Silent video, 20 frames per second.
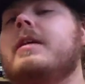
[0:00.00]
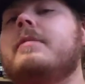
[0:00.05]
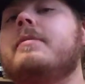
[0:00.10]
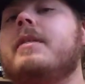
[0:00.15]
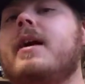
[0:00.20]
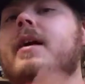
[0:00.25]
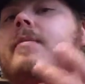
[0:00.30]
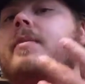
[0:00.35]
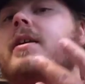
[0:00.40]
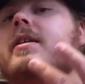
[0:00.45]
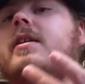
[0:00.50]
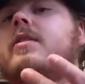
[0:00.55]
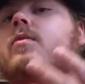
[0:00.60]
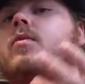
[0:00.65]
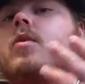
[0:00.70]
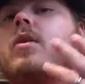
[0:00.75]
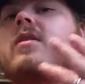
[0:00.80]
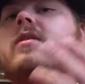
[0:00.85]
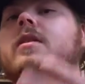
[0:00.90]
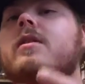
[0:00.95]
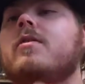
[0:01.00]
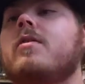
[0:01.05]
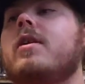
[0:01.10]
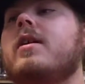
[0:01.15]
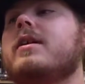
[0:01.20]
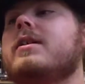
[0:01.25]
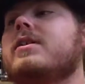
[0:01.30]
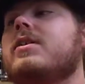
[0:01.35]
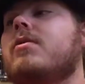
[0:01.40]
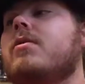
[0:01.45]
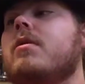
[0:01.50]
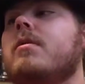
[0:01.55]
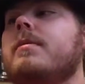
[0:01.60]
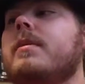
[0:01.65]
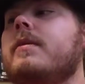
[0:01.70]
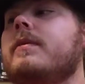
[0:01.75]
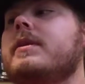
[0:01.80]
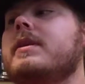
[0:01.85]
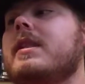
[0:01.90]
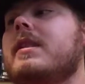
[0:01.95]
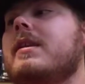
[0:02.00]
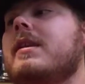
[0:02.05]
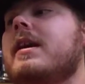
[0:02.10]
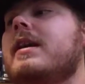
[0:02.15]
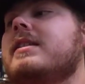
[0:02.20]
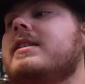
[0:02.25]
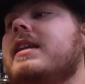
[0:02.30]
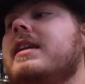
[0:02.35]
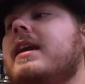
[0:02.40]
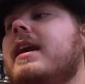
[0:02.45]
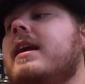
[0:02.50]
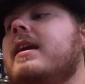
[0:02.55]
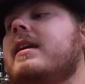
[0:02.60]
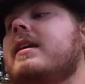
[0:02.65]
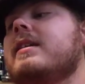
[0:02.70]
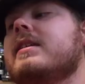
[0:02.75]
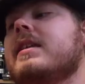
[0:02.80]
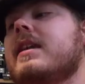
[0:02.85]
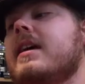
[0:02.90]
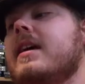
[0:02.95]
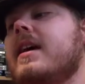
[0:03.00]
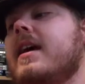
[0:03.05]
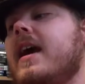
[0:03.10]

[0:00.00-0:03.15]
In my opinion, one of the greatest horror movies of the 1980s,